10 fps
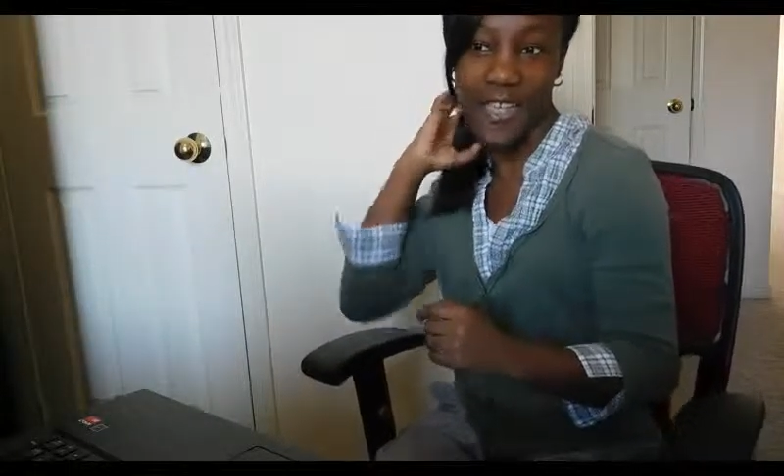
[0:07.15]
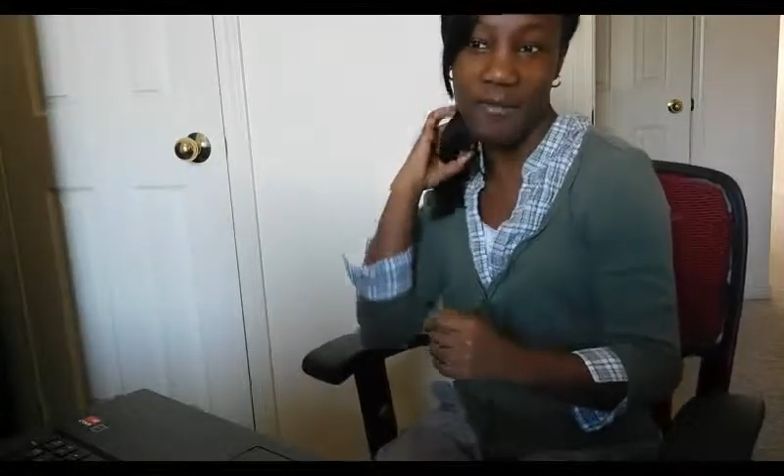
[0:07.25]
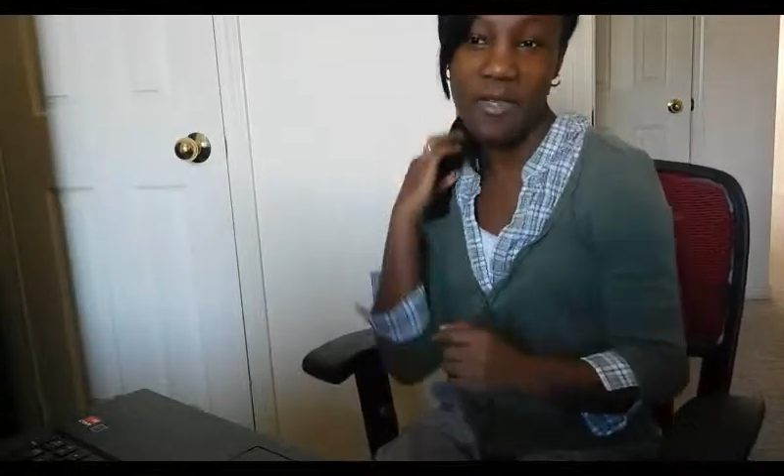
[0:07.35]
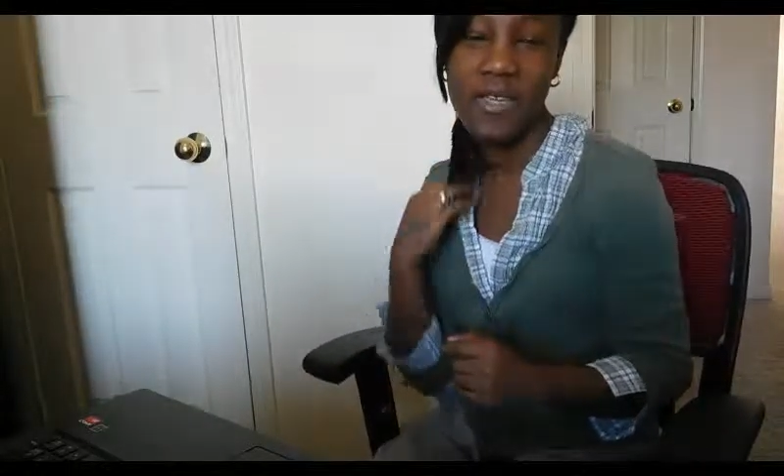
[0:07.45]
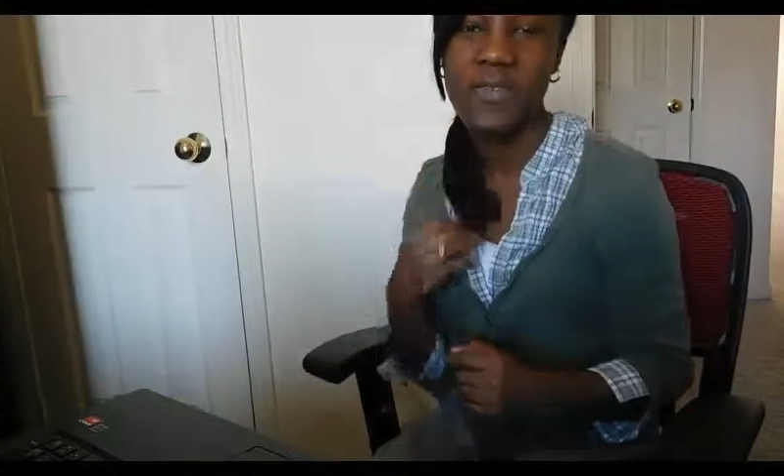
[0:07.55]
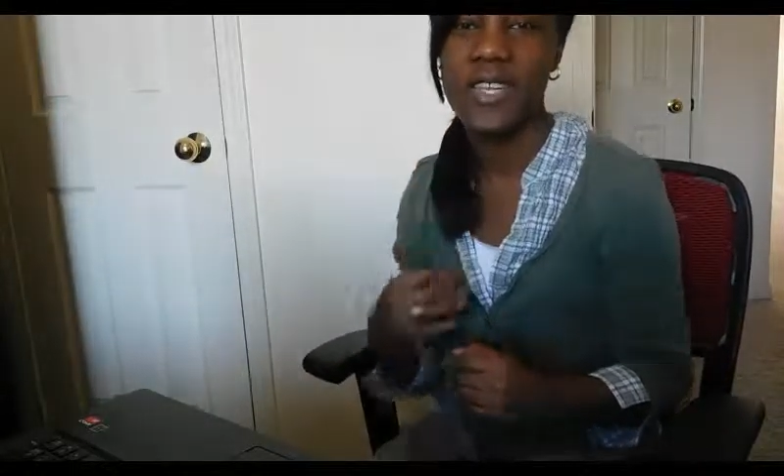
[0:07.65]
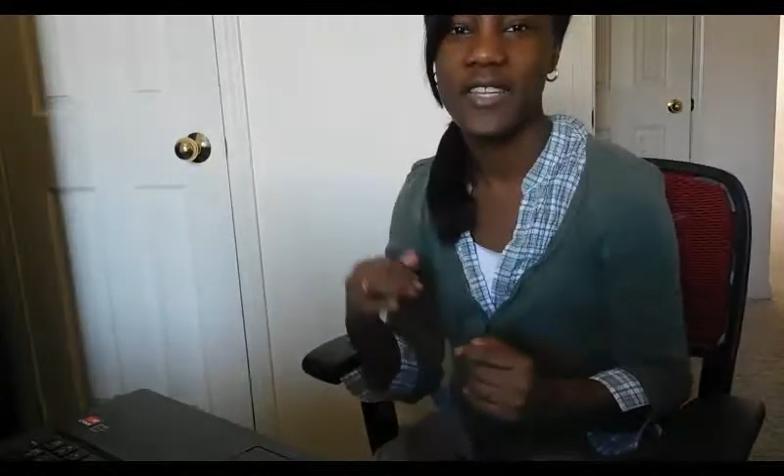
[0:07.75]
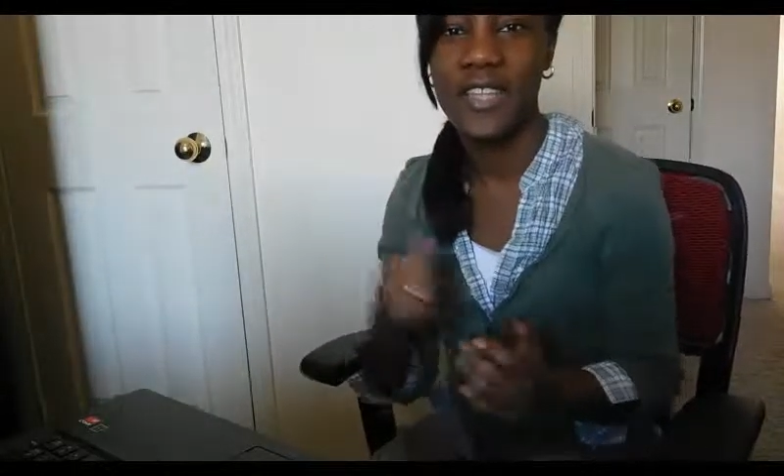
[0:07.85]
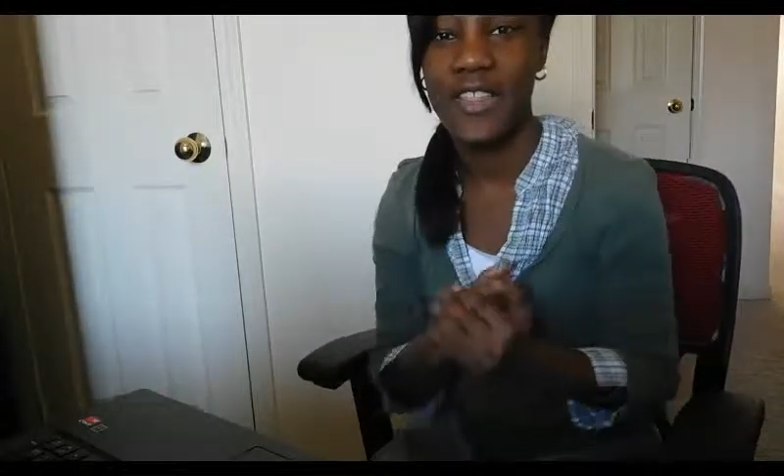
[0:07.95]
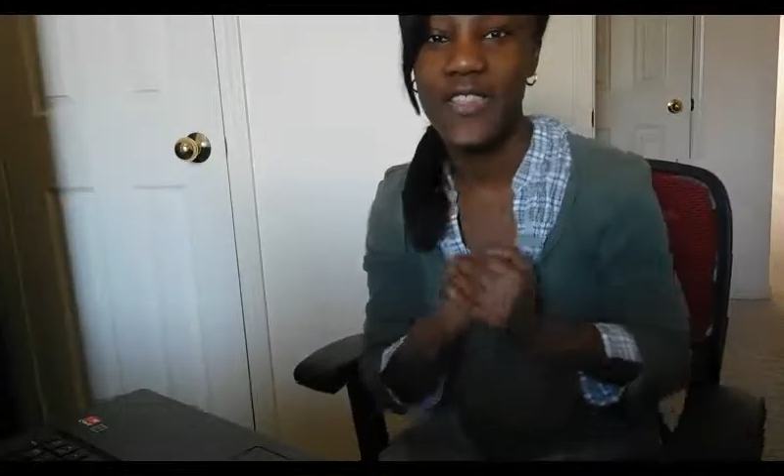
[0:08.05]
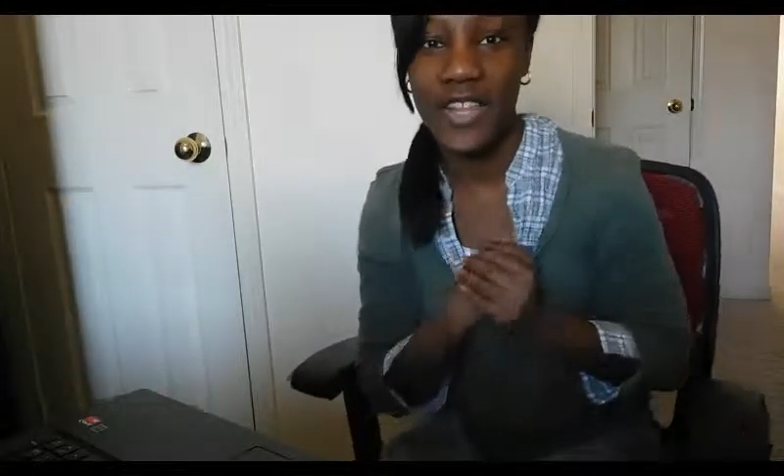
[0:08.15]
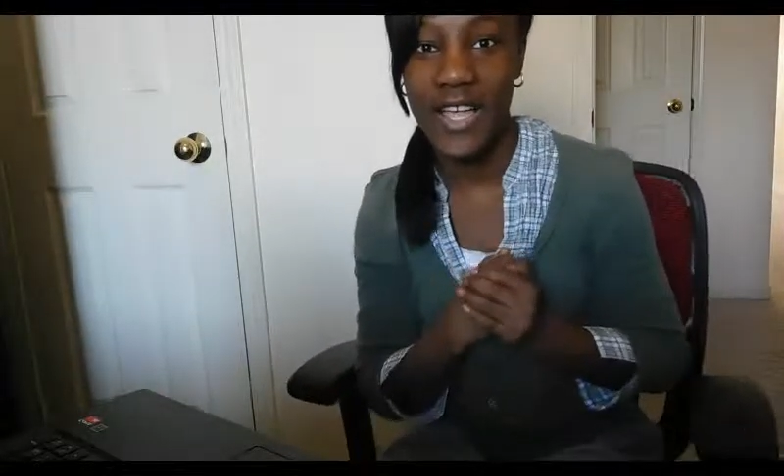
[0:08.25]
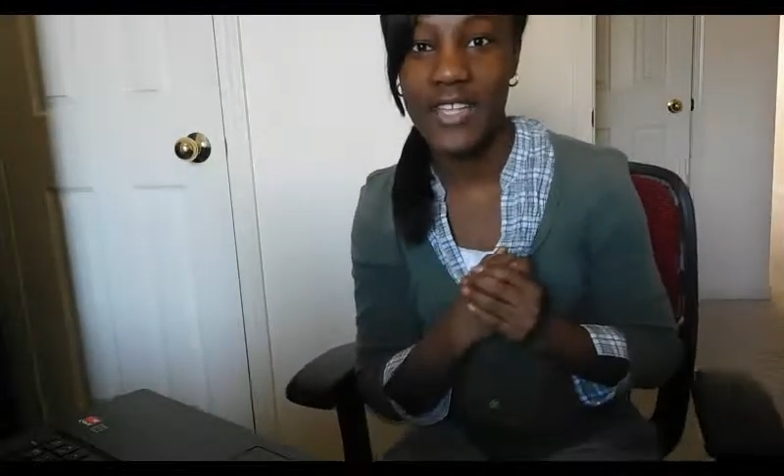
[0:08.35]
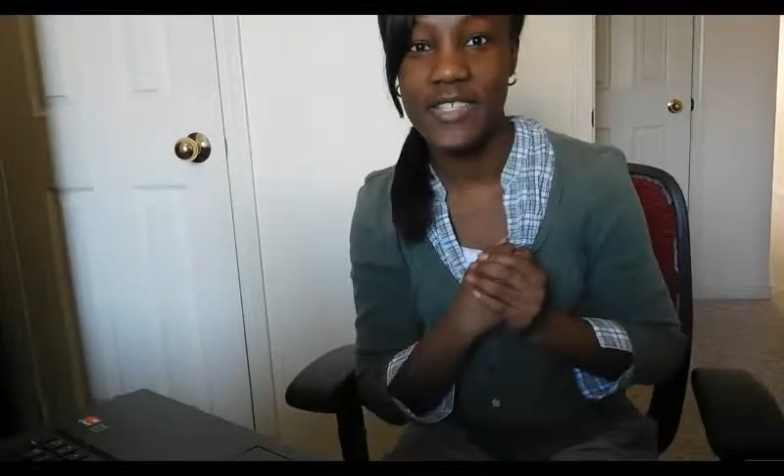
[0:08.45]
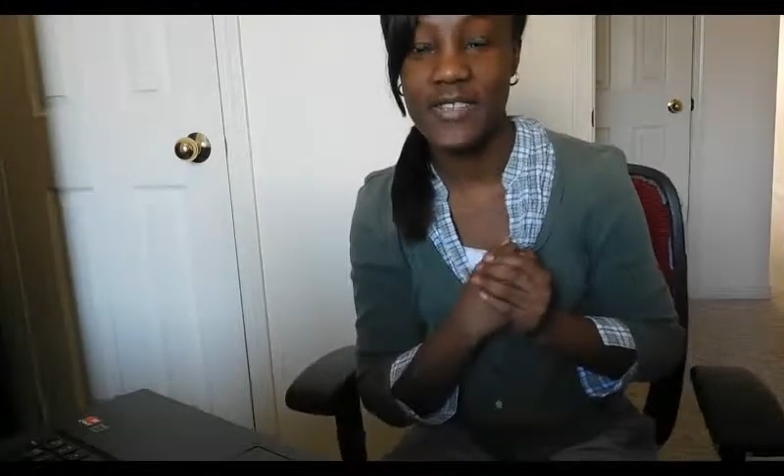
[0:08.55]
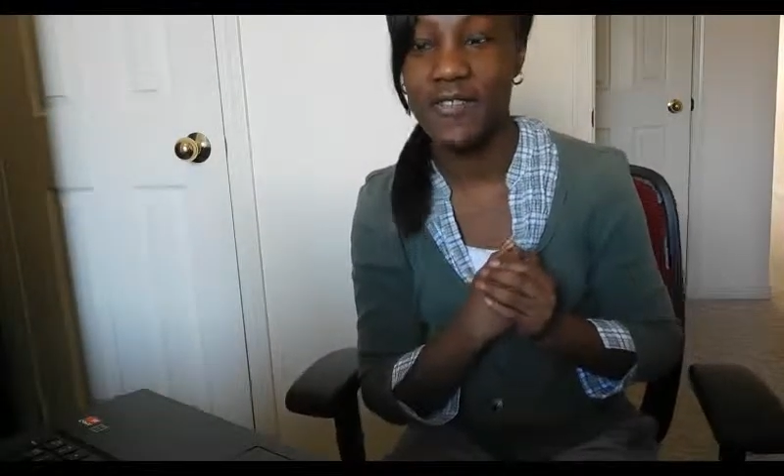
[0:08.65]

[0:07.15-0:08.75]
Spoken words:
I'm here with another Liza